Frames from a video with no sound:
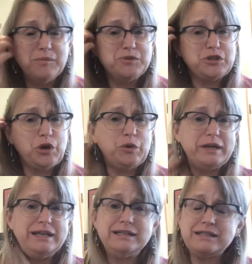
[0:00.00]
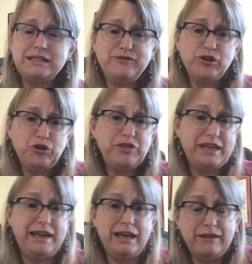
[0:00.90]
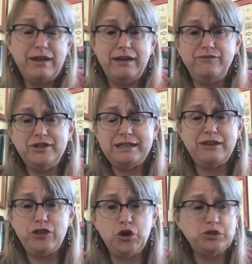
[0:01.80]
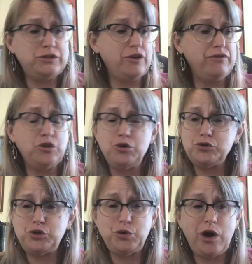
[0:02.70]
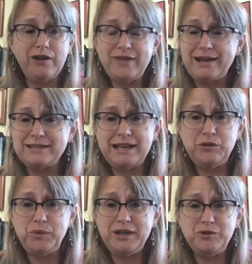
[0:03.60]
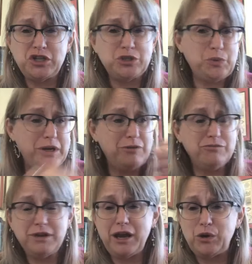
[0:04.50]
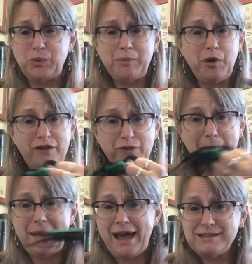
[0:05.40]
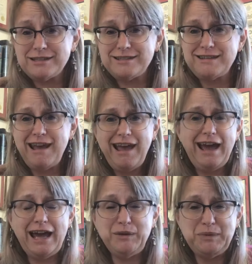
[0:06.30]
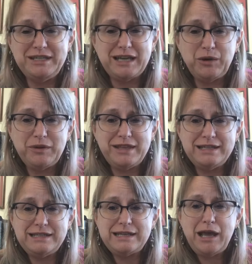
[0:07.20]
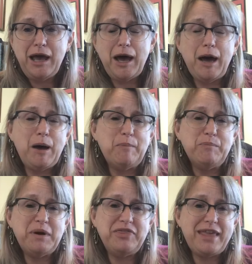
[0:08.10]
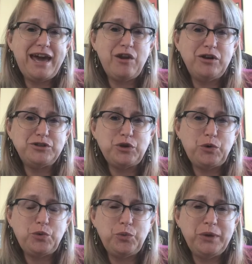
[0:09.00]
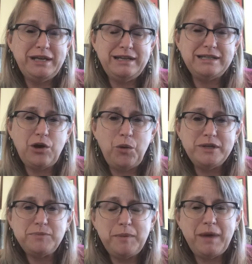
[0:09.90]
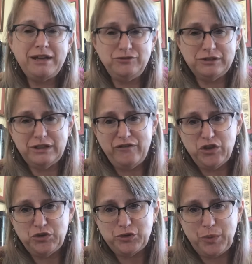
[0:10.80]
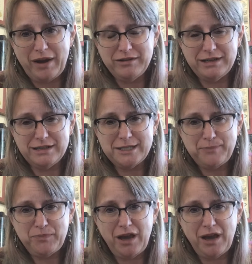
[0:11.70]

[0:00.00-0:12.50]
So it is a difficult thing. It feels like those who are vaccinated, we just want to kind of rip off our masks and be done with it. But that also, we need to always be mindful of those around us.